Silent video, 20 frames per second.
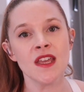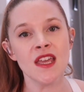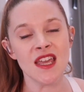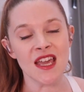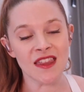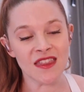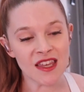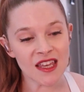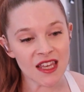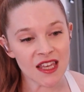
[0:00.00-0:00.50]

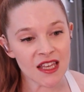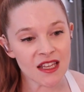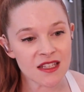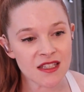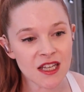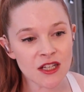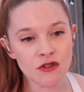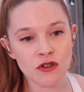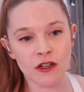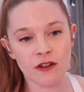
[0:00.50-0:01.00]
And the
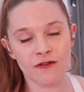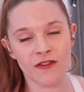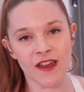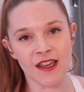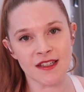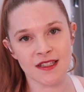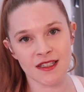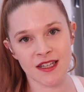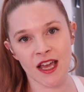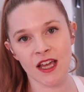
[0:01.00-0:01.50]
eccentric
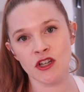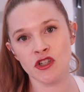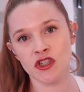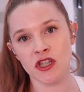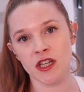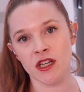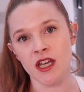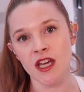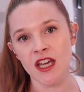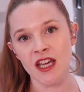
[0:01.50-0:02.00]
phase
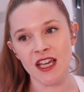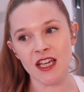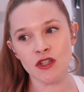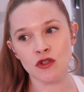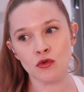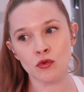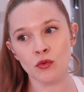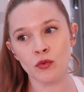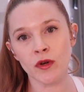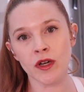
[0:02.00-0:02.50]
tension is
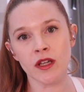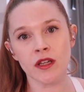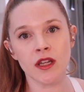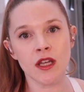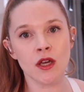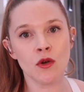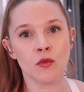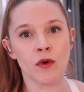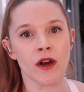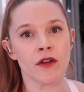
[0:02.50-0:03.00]

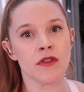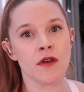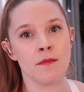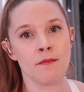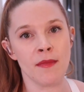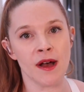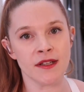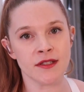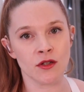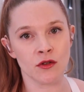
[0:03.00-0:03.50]
really where the
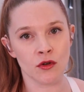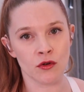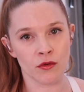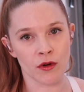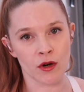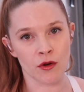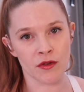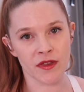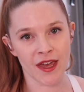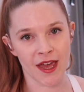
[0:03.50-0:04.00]
muscle
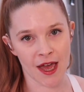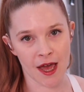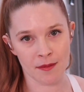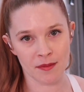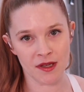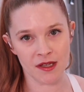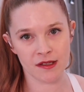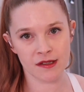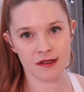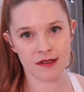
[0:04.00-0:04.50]
growth
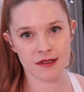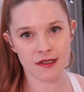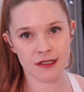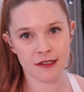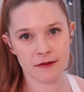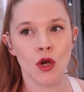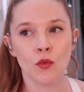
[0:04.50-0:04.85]
happens.